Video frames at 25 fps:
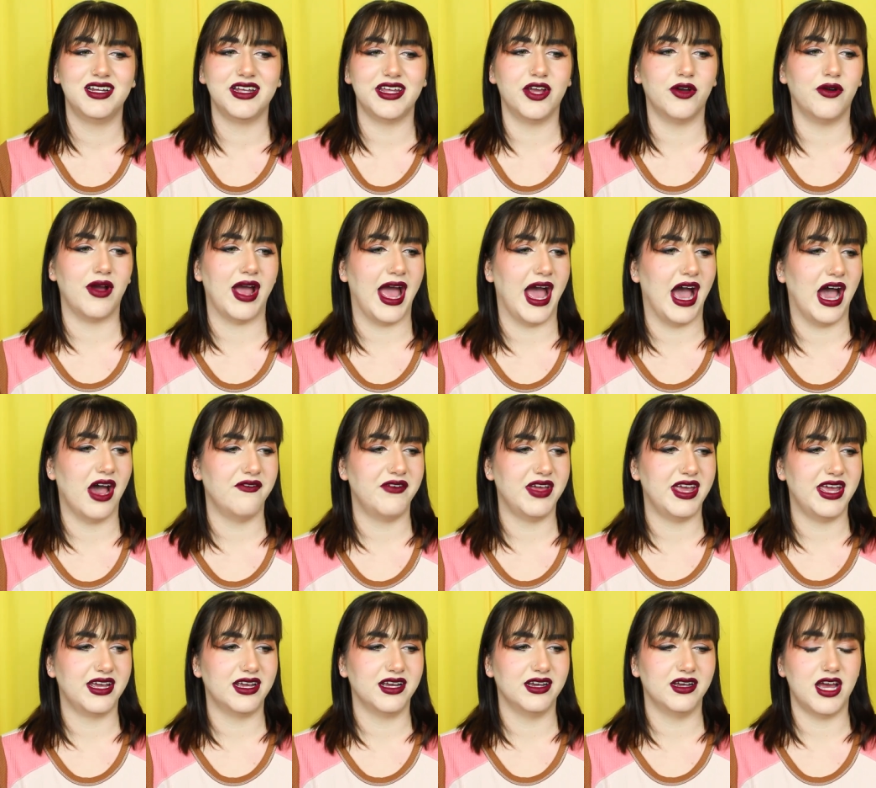you know,
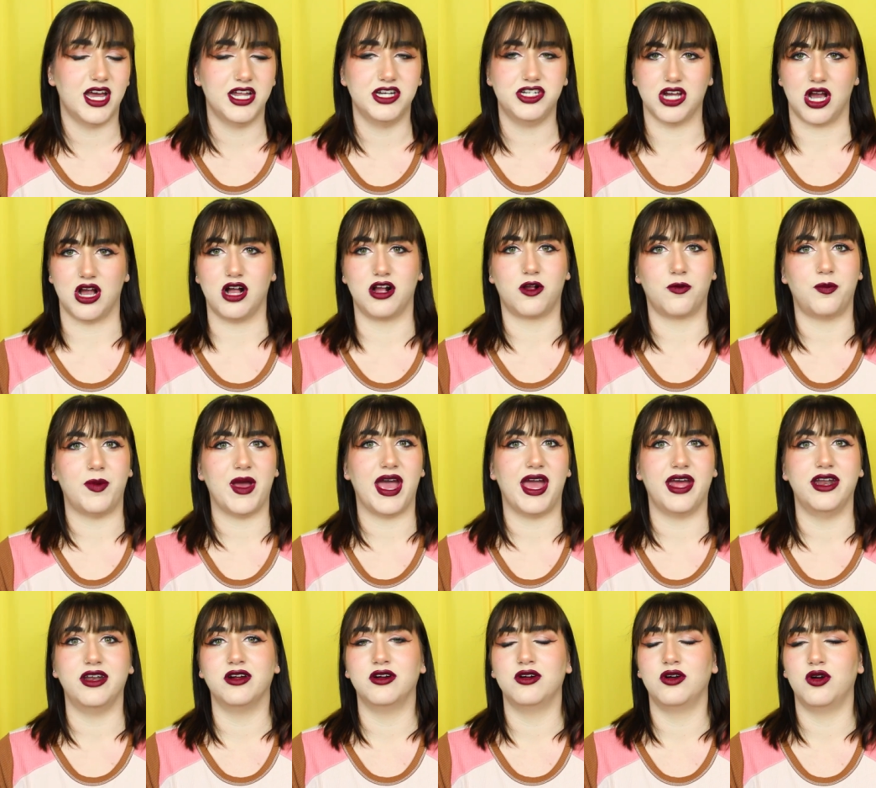having a dog
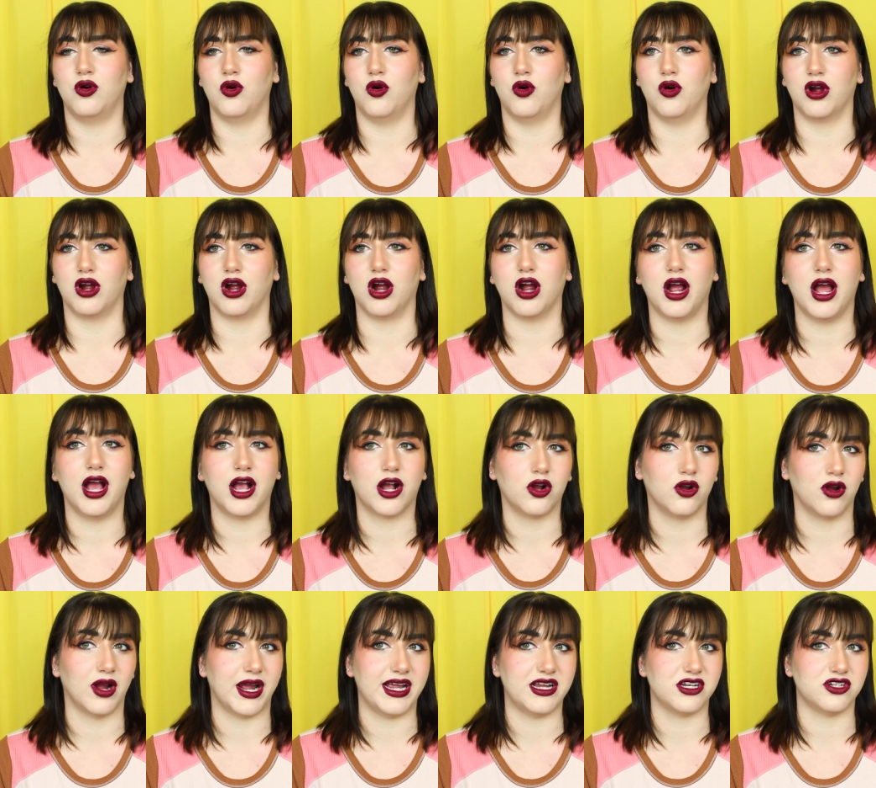bed or a
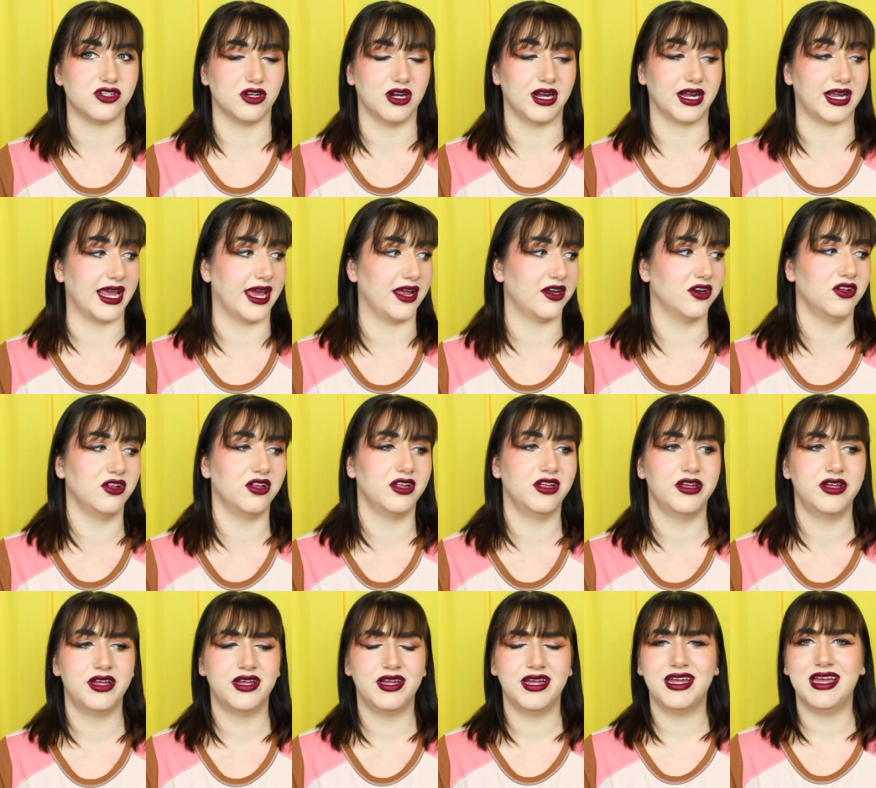crate or a
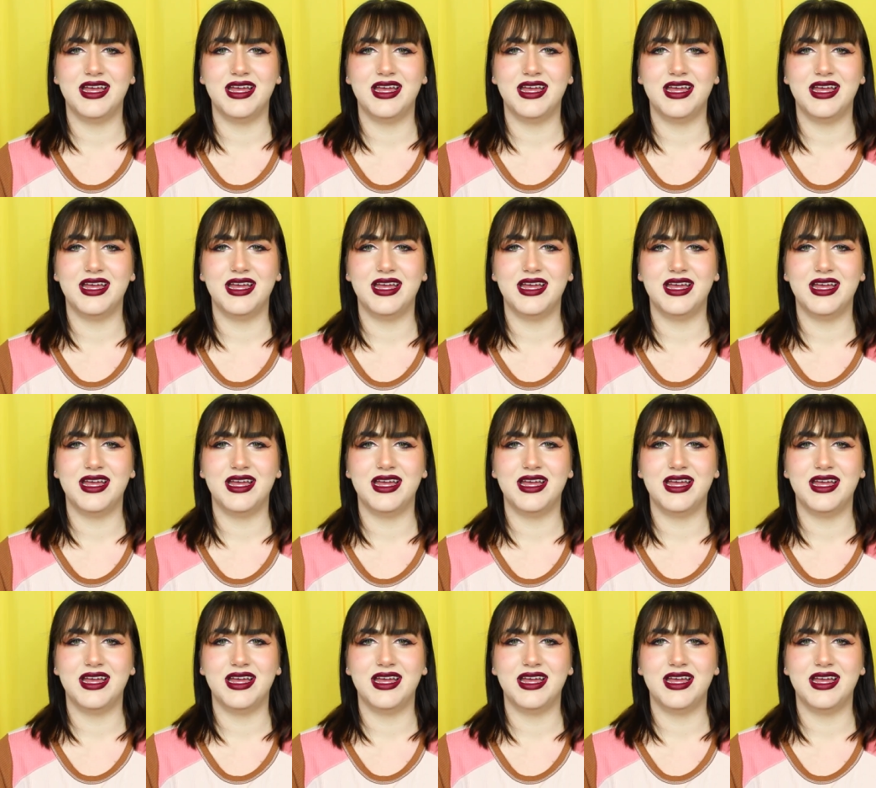kennel